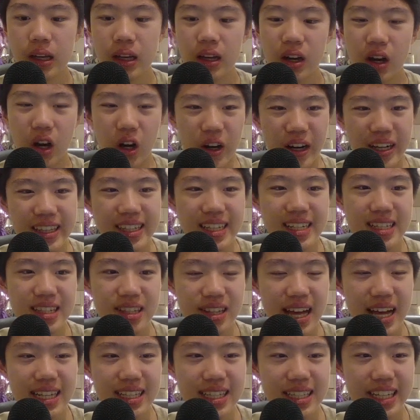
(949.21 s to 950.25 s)
Alright, this
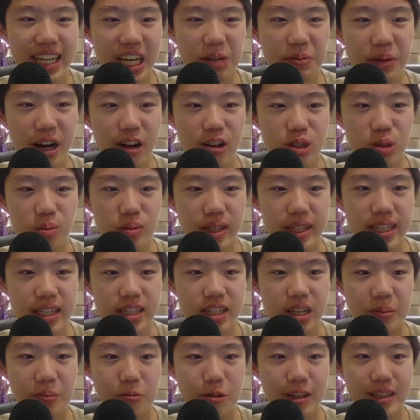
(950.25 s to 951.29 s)
last game, I was playing
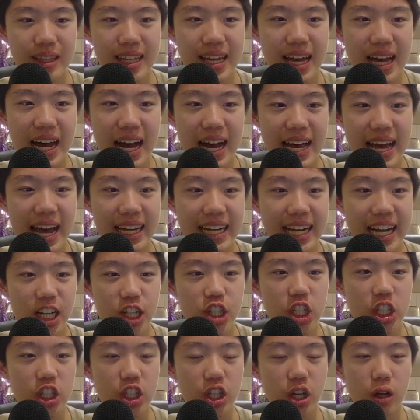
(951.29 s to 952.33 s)
someone that I had
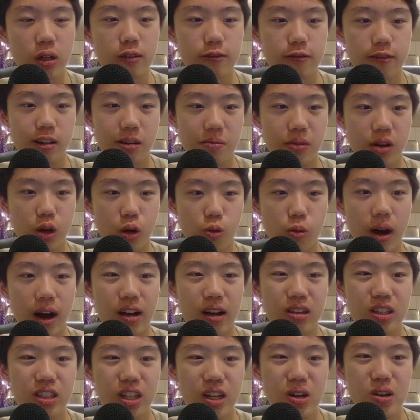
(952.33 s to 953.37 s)
actually known from a
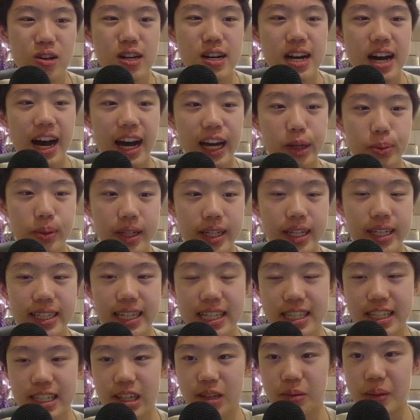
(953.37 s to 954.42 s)
while ago. I'd played
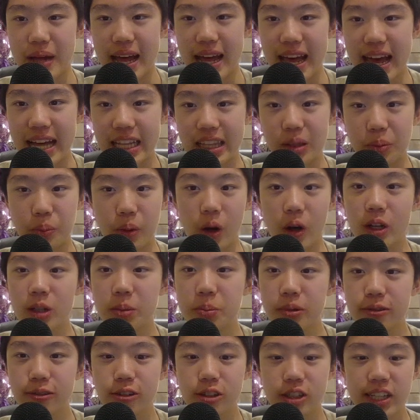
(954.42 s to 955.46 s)
against him at the park
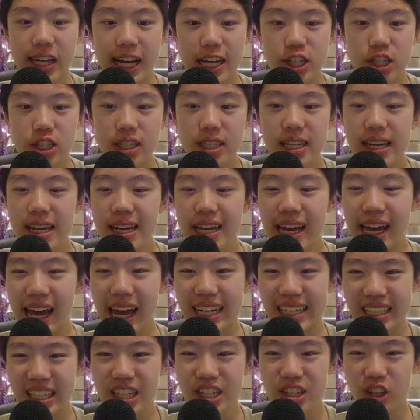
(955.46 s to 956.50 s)
before casually,
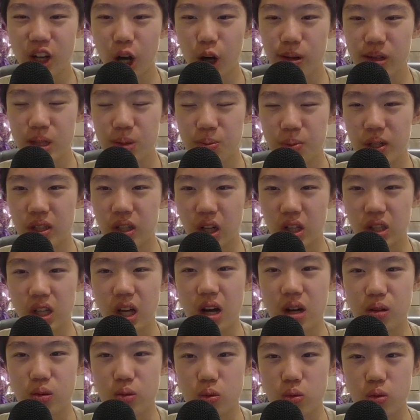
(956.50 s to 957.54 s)
and he's always been a
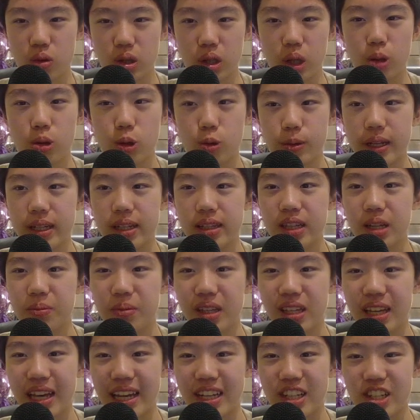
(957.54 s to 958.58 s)
lot lower rated than
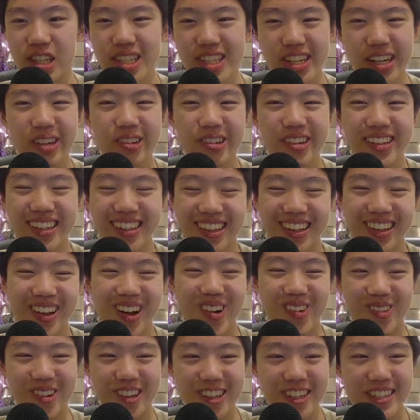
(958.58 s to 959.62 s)
me and just generally a
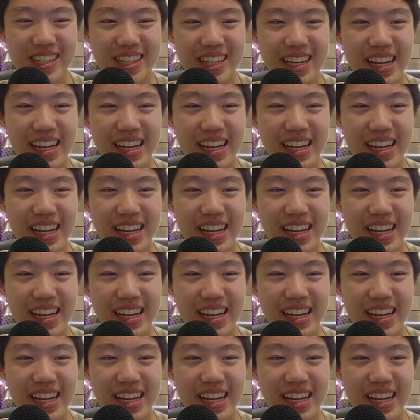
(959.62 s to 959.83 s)
lot worse.